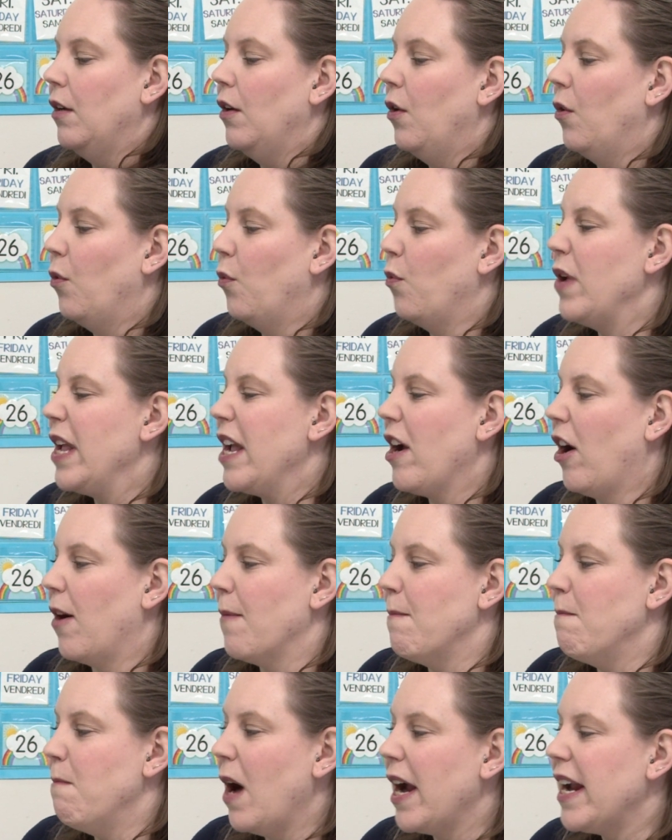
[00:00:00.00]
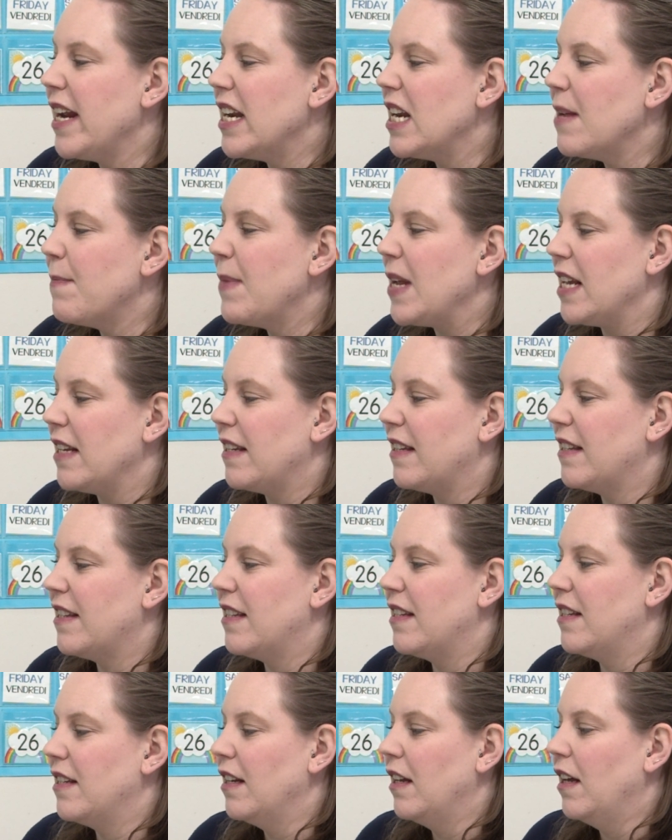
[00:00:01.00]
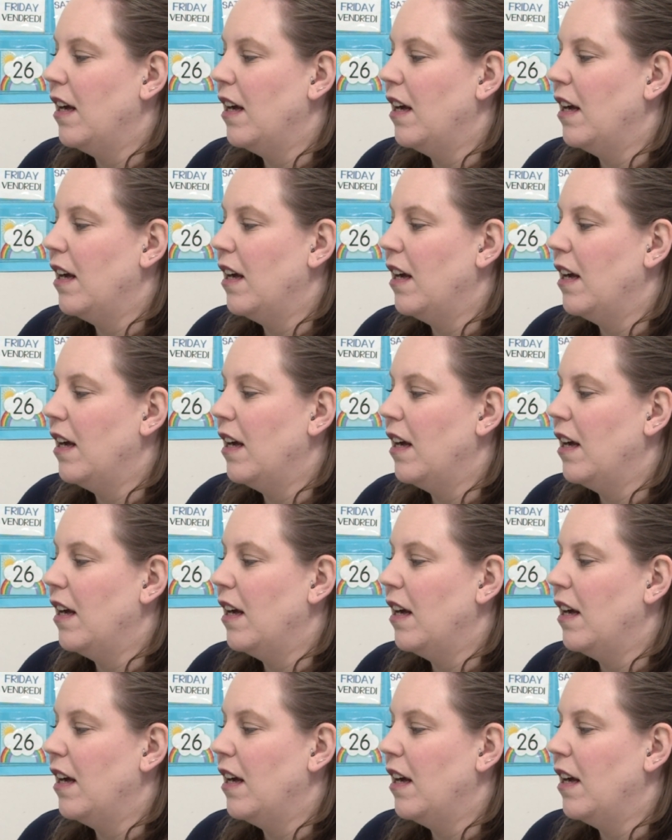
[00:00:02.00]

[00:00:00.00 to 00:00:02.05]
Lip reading: We are mighty beasts.